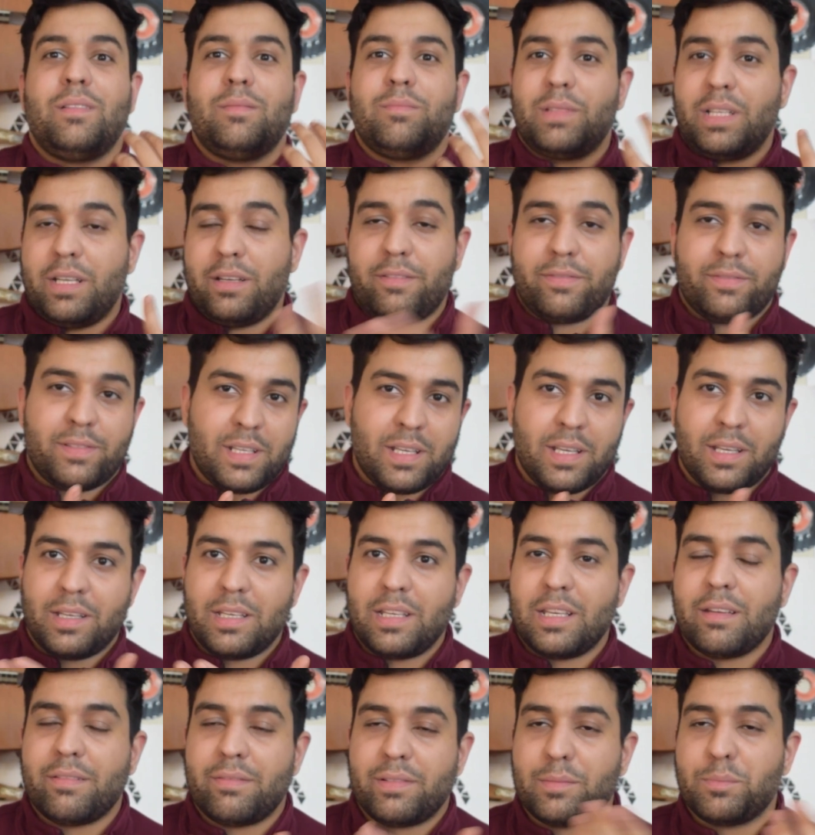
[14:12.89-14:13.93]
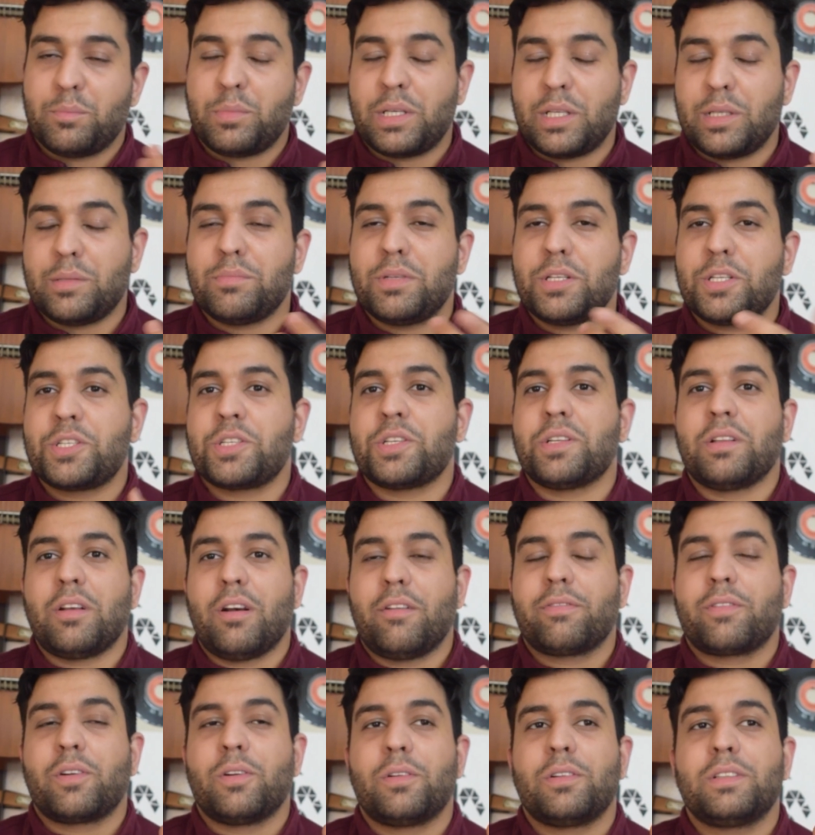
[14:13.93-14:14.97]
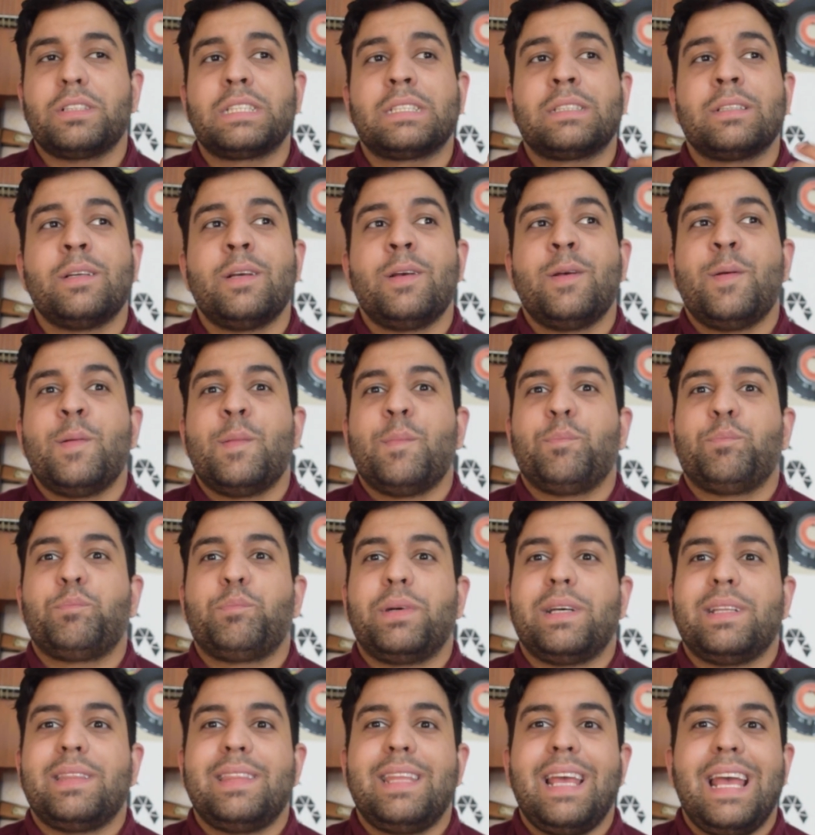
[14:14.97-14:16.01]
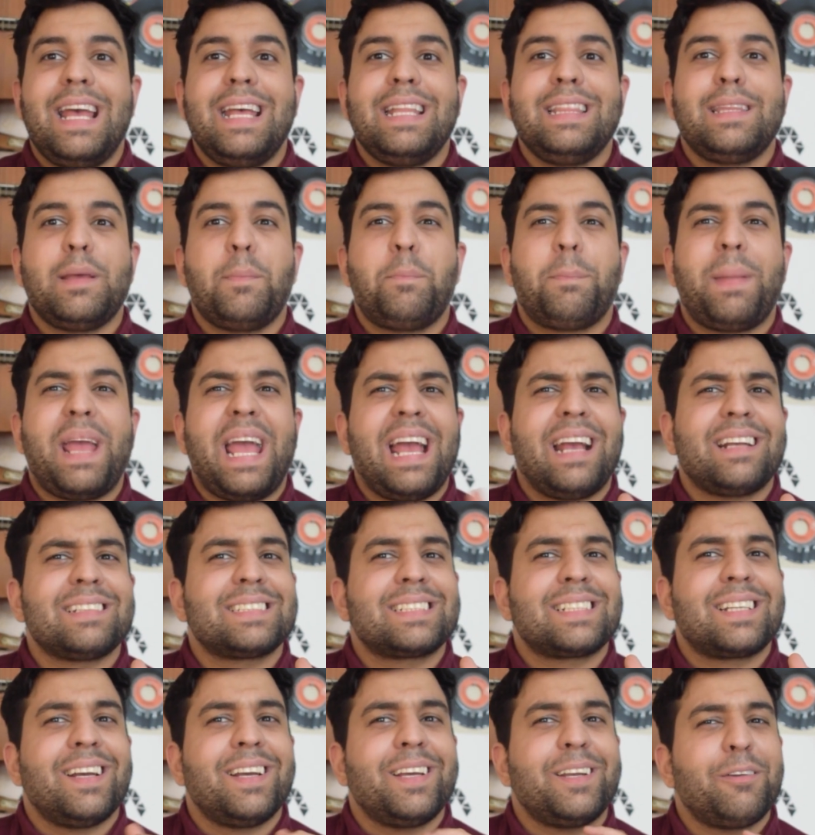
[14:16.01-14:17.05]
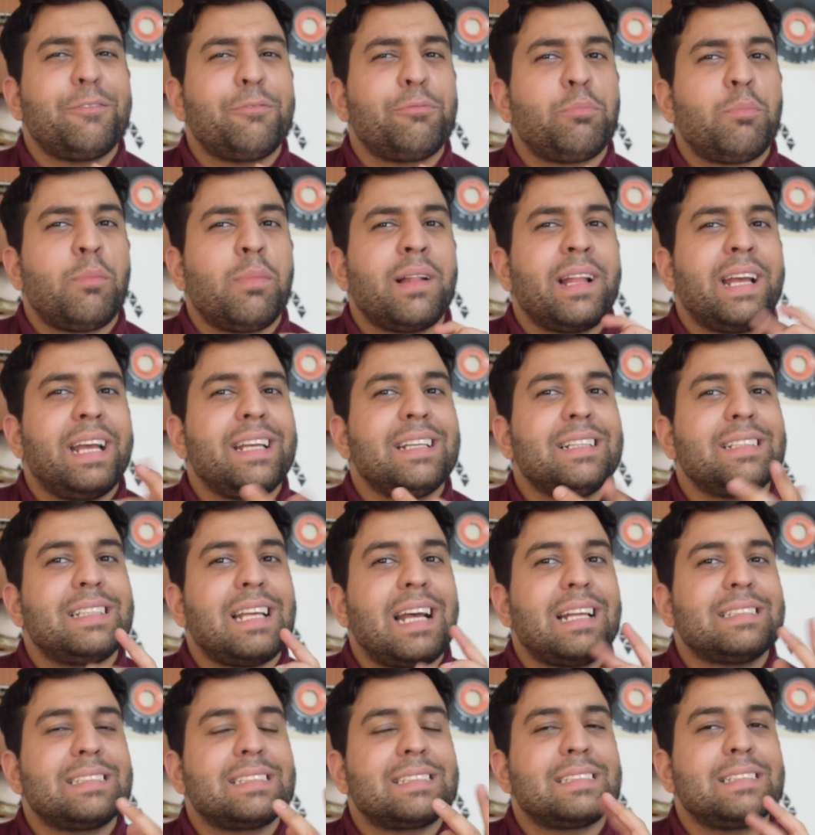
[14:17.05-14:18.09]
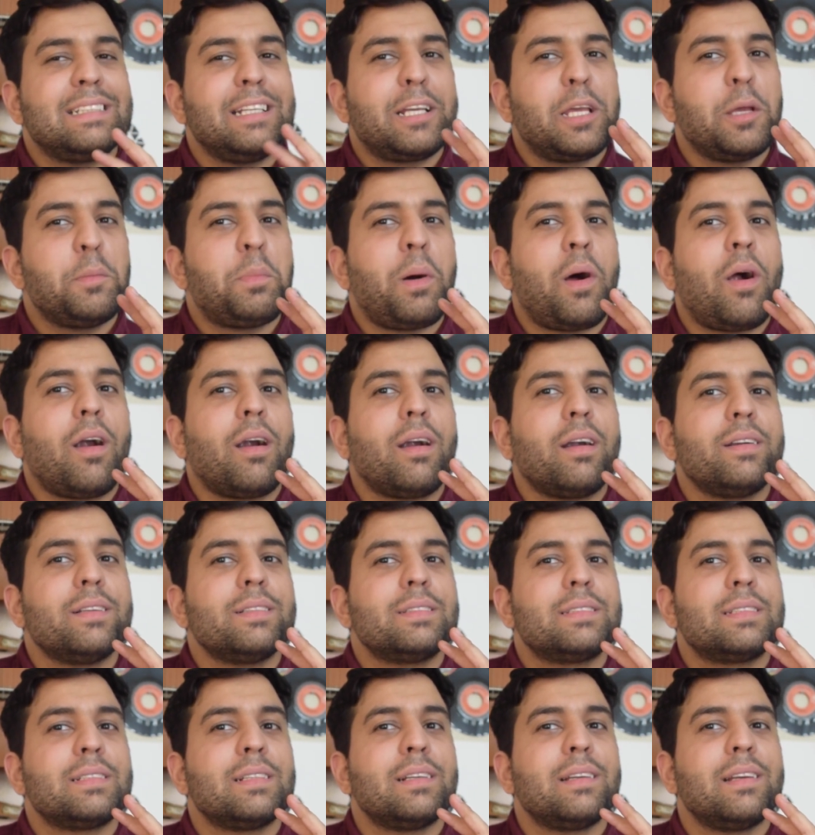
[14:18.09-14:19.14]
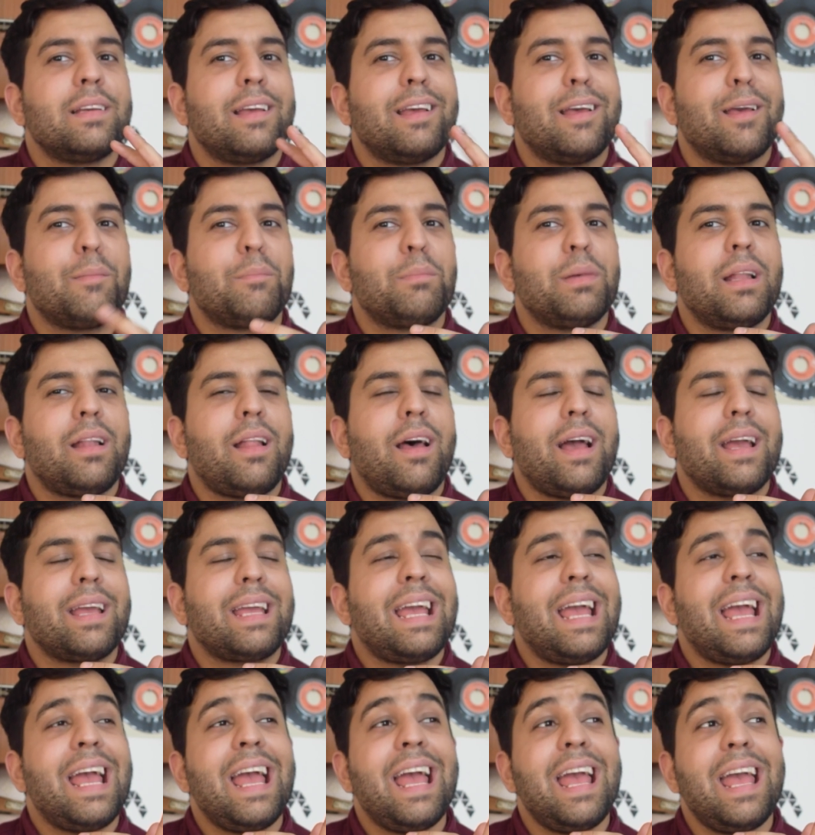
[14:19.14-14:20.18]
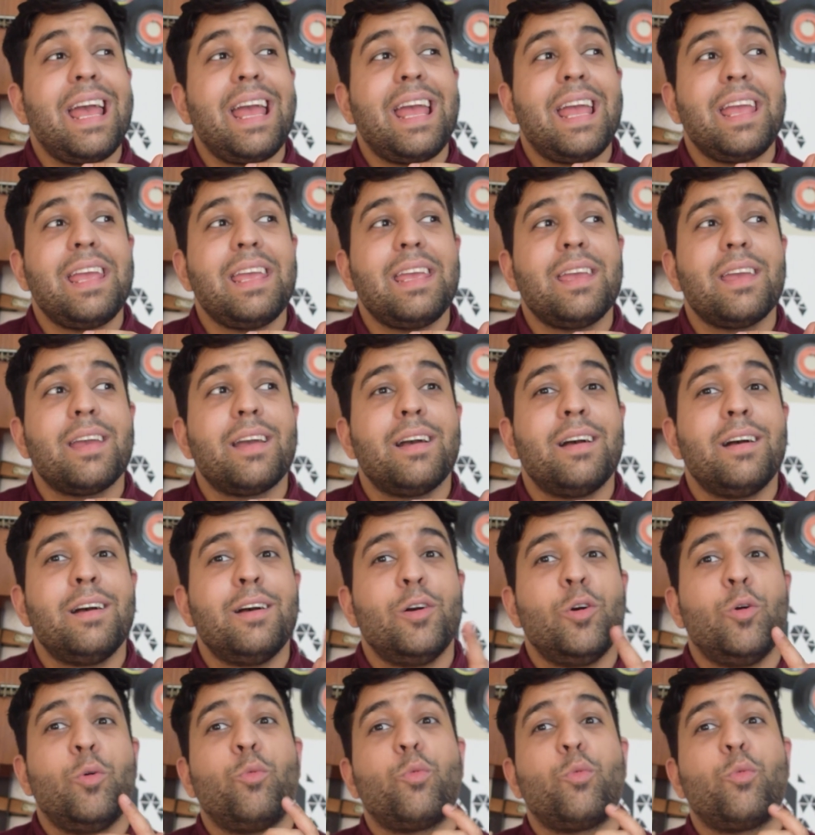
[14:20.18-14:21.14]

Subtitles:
If they given permission, of course. But then the banks kind of playing that sneaky part and be like, hey,